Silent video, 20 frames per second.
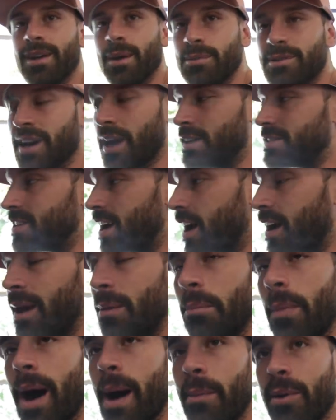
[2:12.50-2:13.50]
It's like a
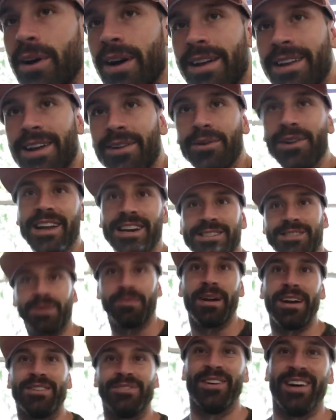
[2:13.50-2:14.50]
talking bobblehead. Everyone likes to
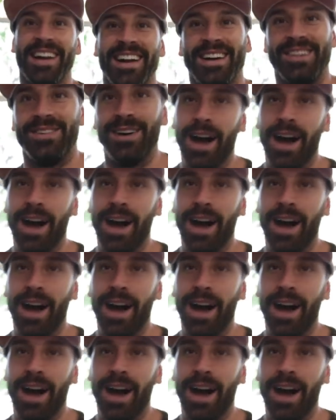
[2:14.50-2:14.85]
make fun of.